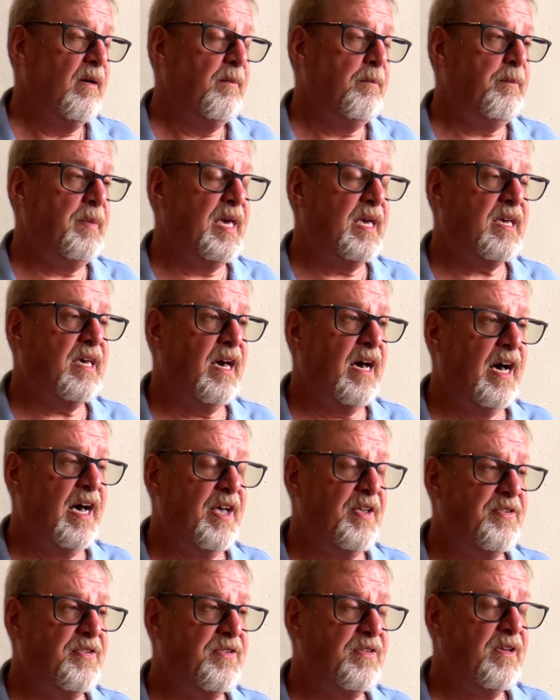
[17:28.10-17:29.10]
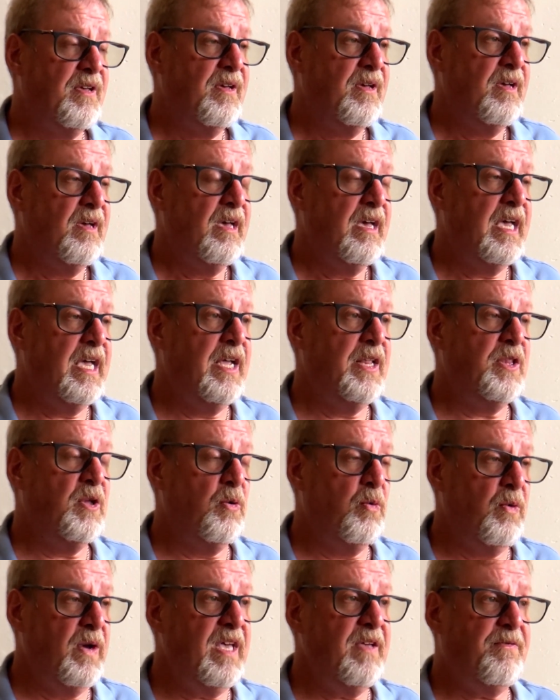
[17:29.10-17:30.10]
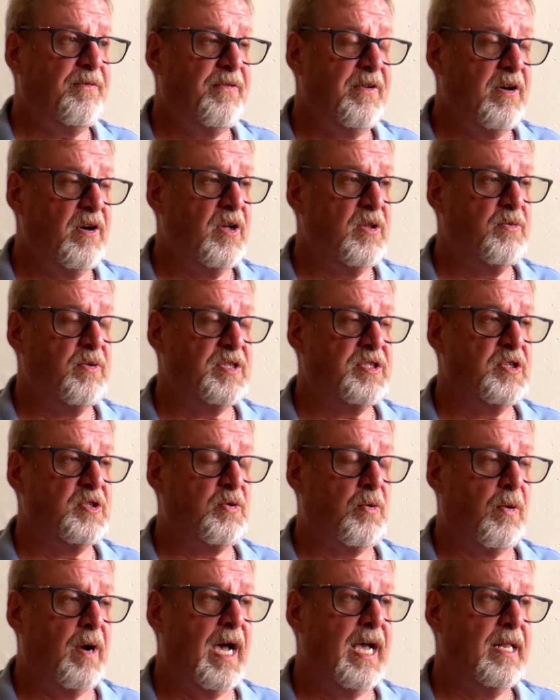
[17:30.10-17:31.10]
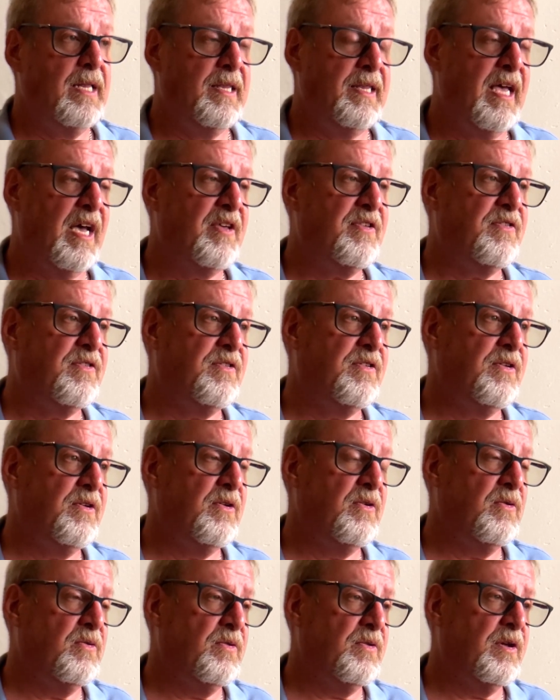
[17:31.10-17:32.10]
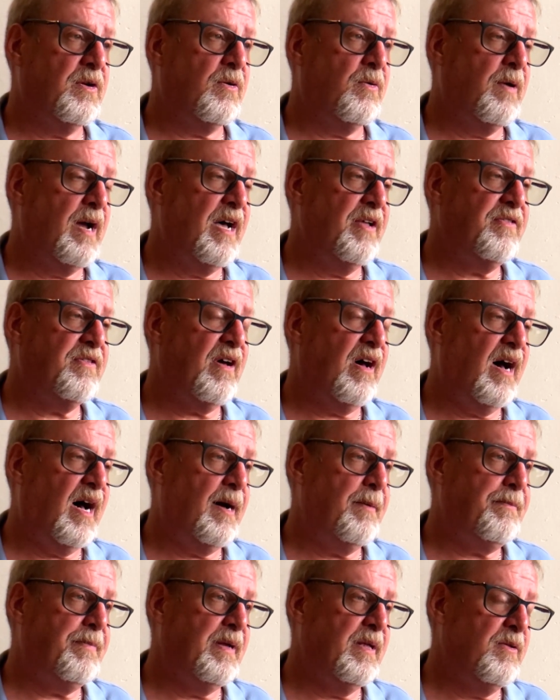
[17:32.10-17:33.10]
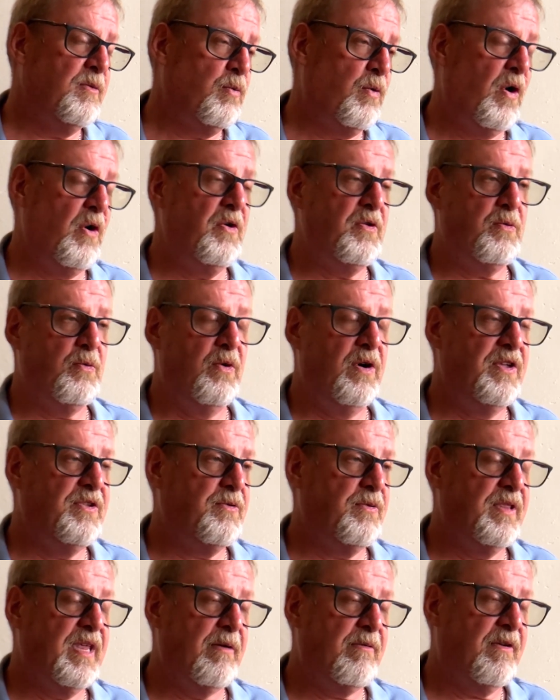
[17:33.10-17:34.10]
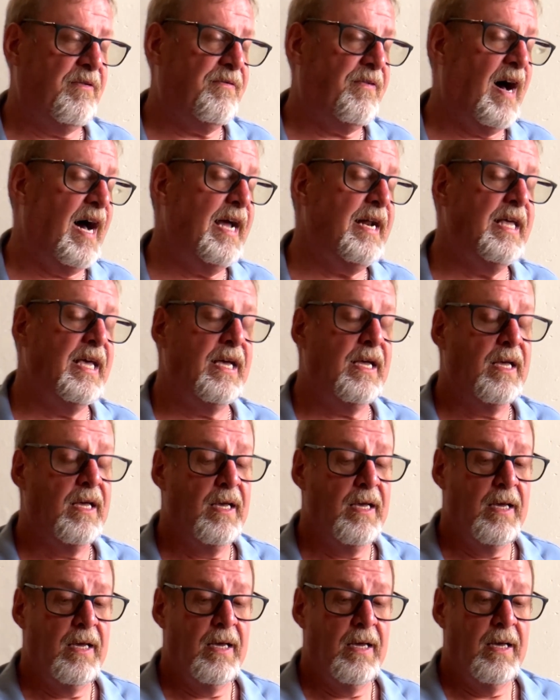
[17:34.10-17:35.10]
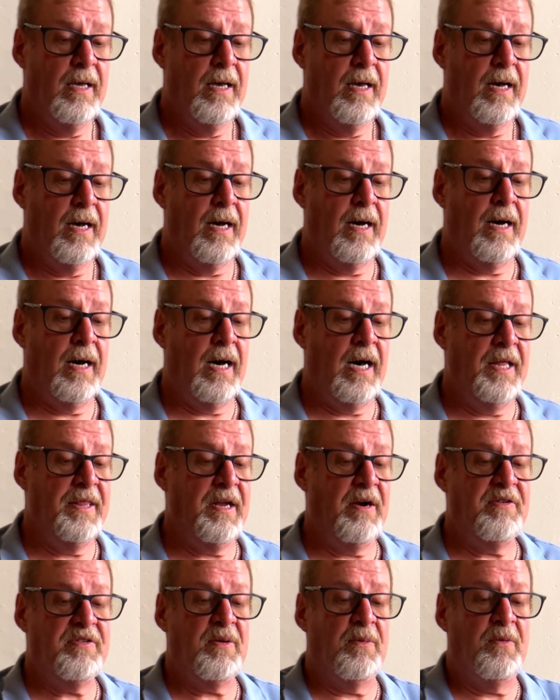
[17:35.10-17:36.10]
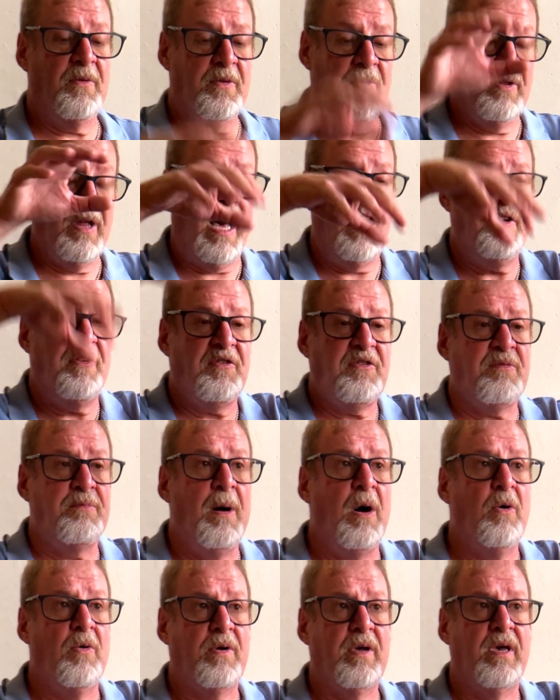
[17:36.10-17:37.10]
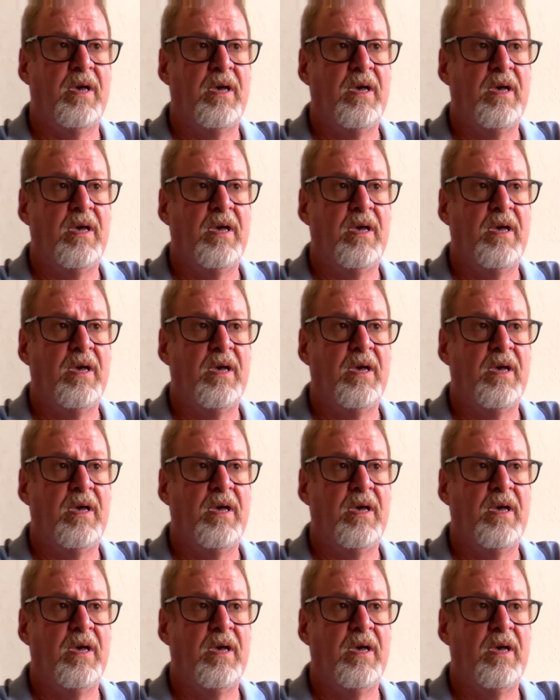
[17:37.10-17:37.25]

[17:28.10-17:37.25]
because in the wheat field, which is right next to Little Round Top and Rose Woods where they were fighting, there's a lot of smoke.